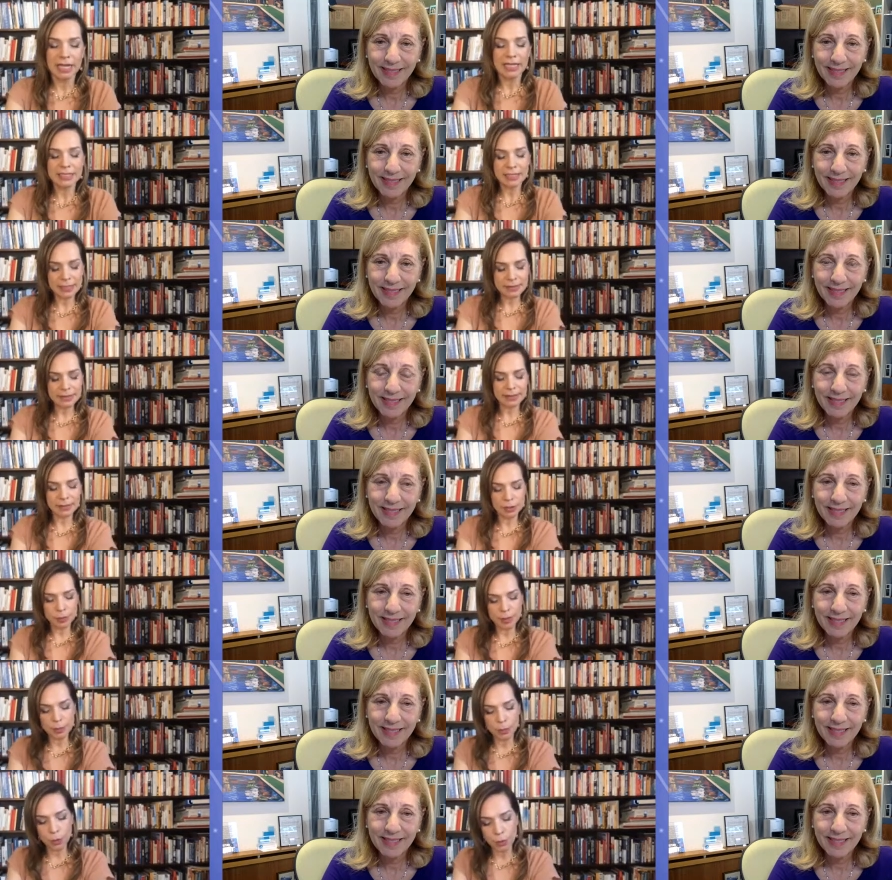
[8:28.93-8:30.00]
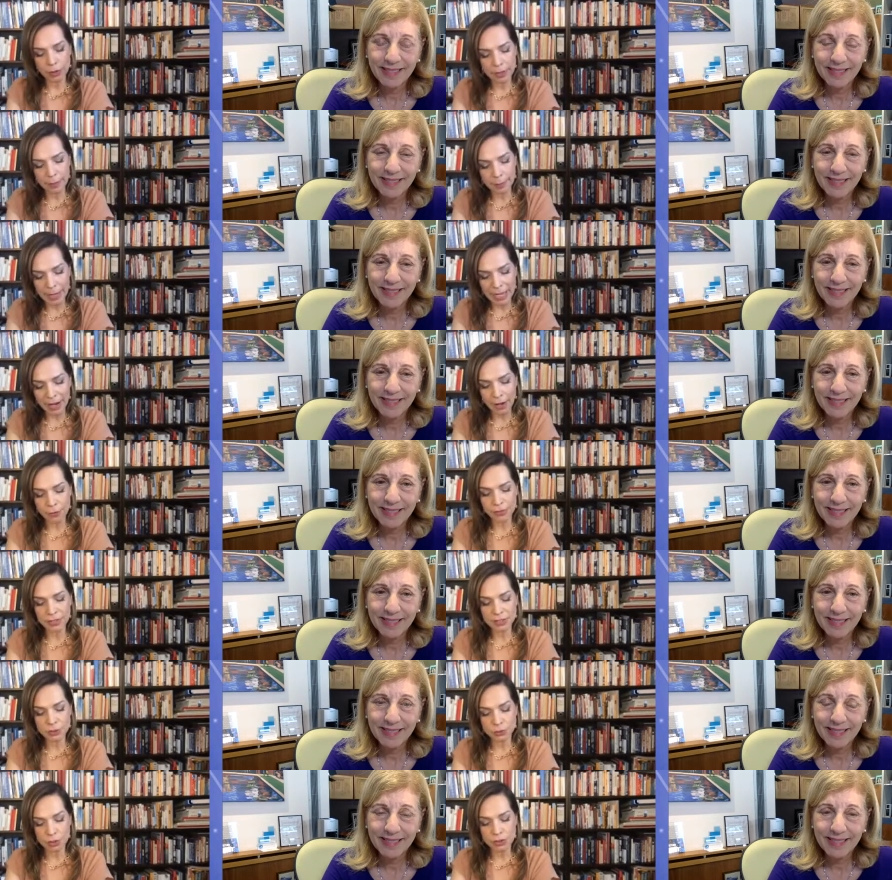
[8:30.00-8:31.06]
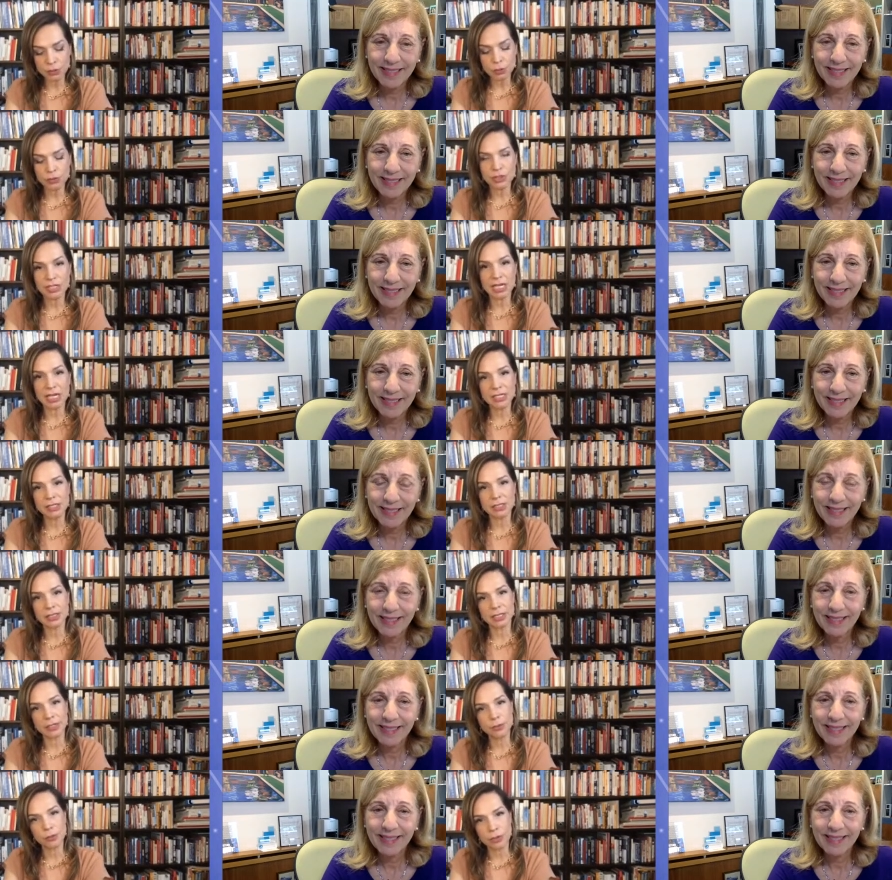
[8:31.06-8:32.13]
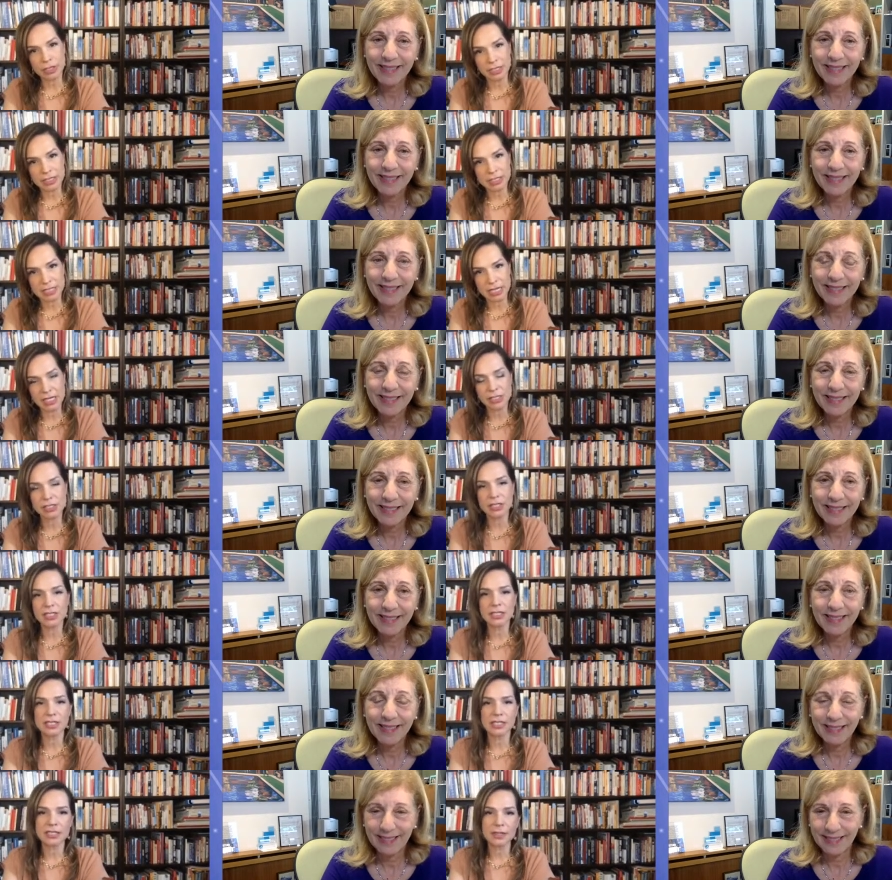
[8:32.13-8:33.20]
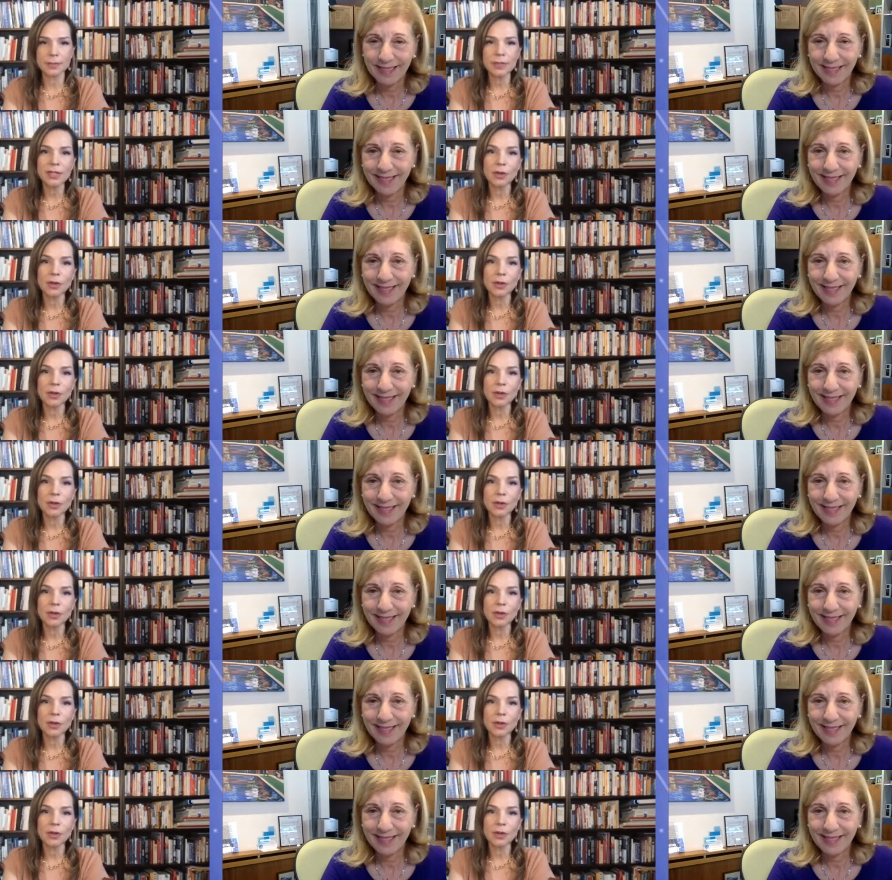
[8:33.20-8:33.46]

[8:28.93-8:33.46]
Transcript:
Speaker 1: Tell us a little bit more about the structural changes in organizations and some of